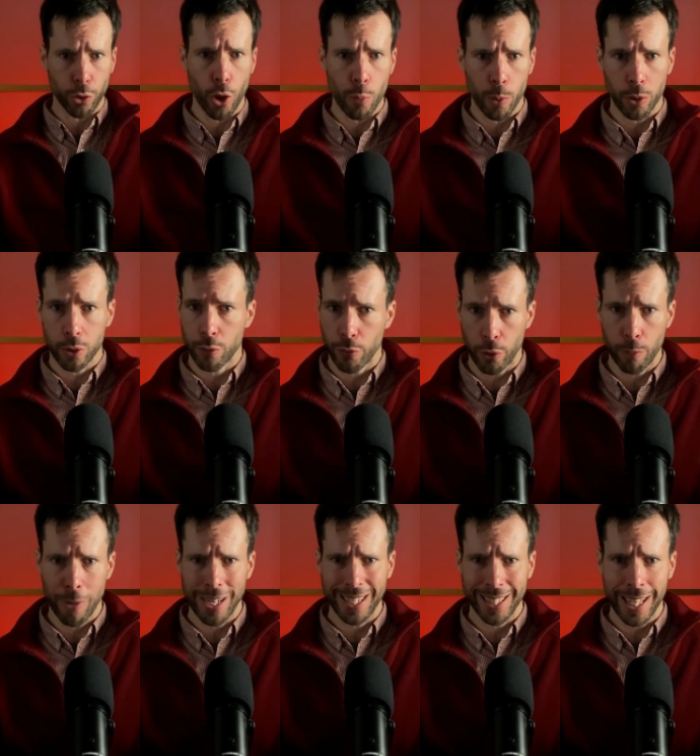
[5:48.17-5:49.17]
robots for
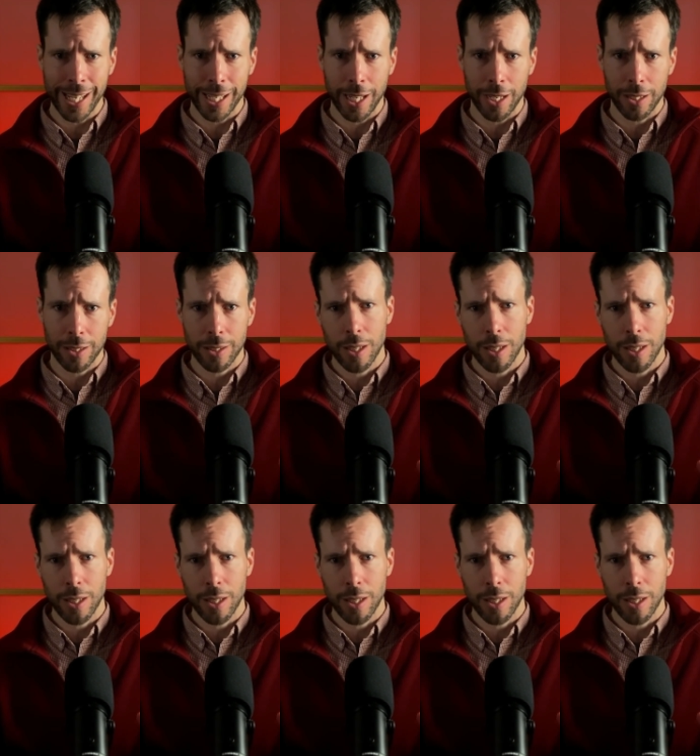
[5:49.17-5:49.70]
many decades,